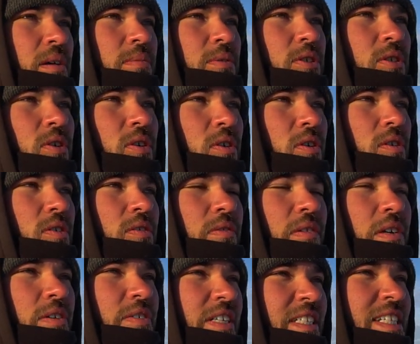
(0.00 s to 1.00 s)
so
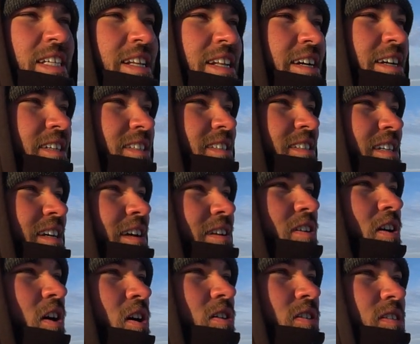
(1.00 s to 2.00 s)
really tedious
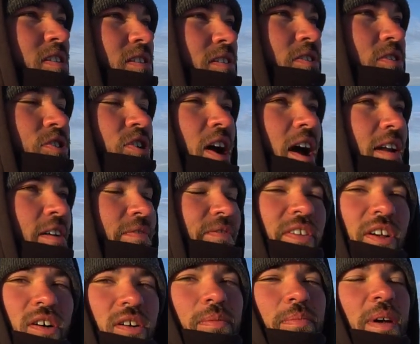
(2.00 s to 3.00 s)
and hard to try to
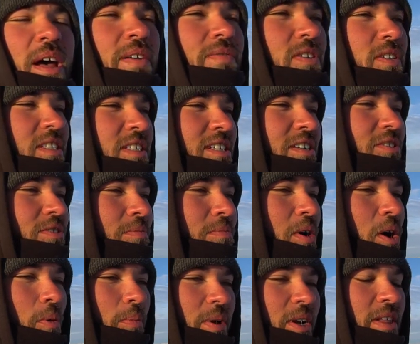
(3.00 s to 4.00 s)
film every single
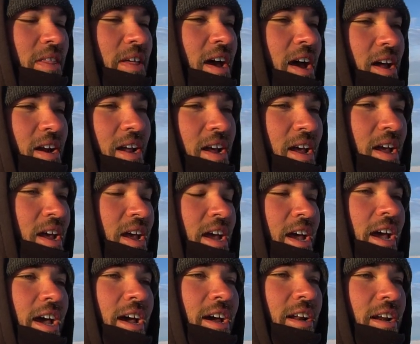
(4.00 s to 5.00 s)
moment of that.
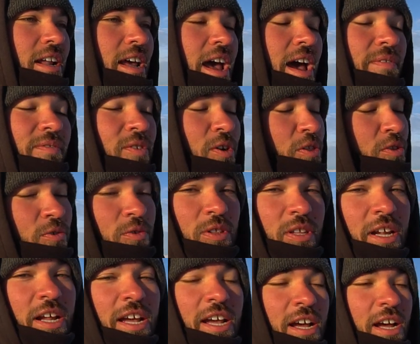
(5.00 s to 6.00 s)
And halfway through
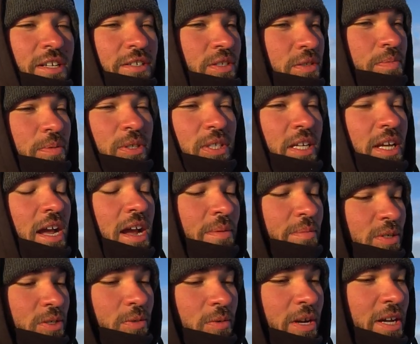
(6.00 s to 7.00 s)
the day I just put the
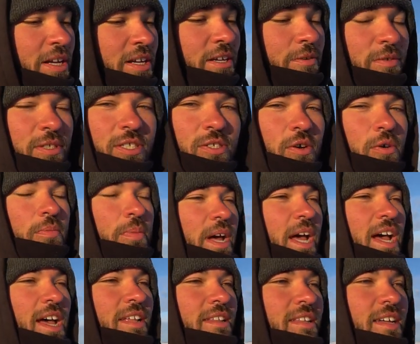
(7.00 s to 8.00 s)
cameras away. It was so
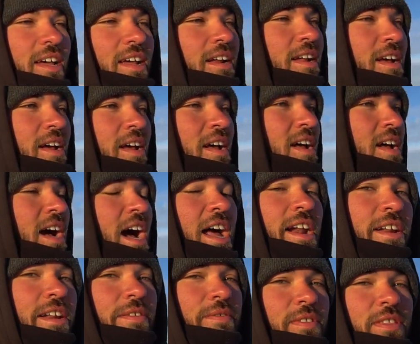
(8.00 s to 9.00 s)
bad that I
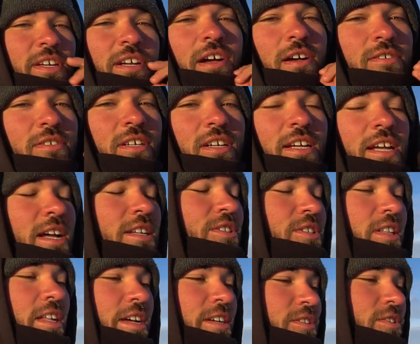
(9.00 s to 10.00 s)
didn't even think I was going to catch
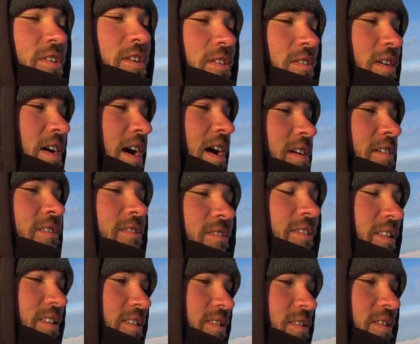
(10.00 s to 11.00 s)
a lake trout,
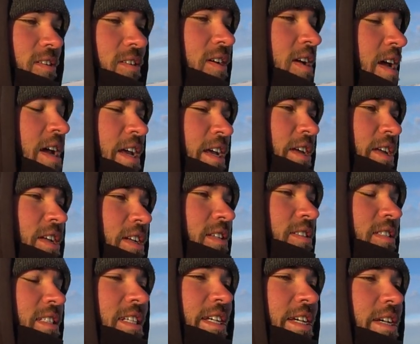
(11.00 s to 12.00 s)
honestly. So you
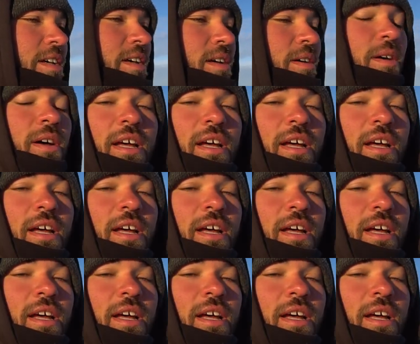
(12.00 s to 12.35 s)
didn't see